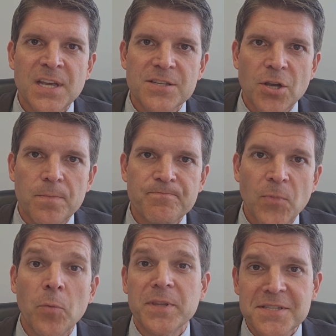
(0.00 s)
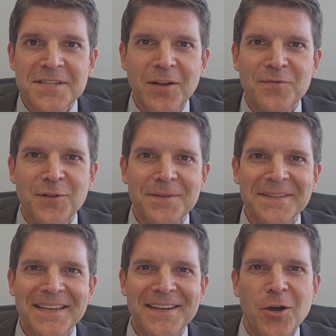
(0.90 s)
So hope this is helpful
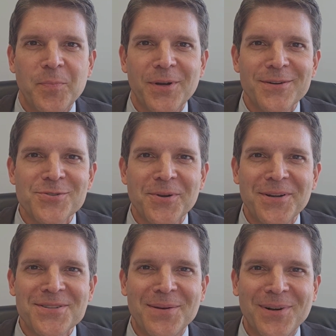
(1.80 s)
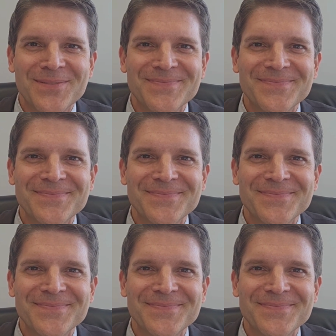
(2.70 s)
and hope you're enjoying your summer.